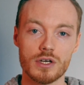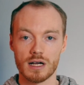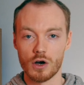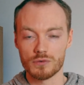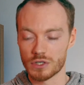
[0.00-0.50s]

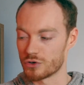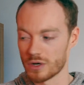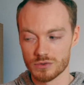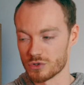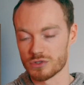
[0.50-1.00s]
I often
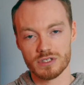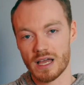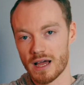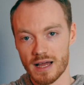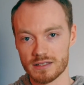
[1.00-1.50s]
crowdsource
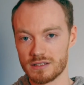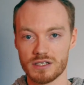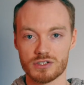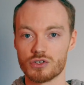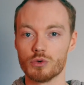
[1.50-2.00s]

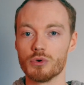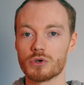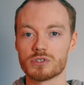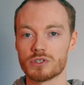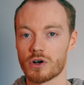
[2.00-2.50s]
additional
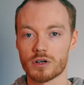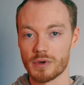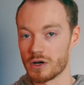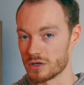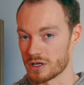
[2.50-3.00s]
books to talk
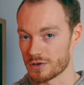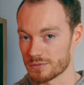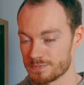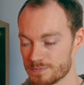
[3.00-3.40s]
about on here.